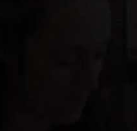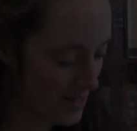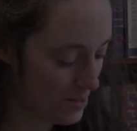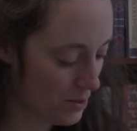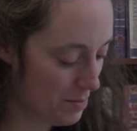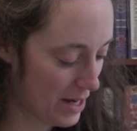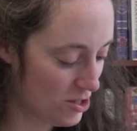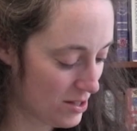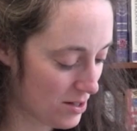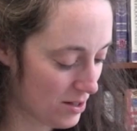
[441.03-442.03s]
This one page
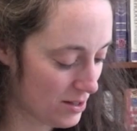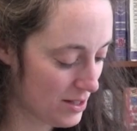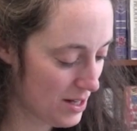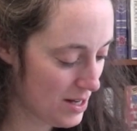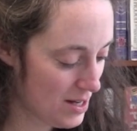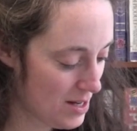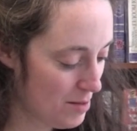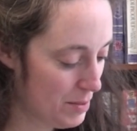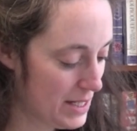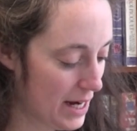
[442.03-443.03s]
is called
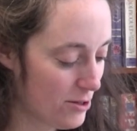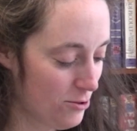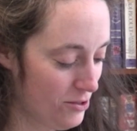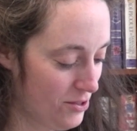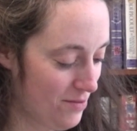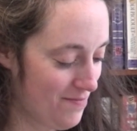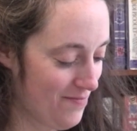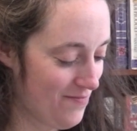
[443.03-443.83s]
Potatoes,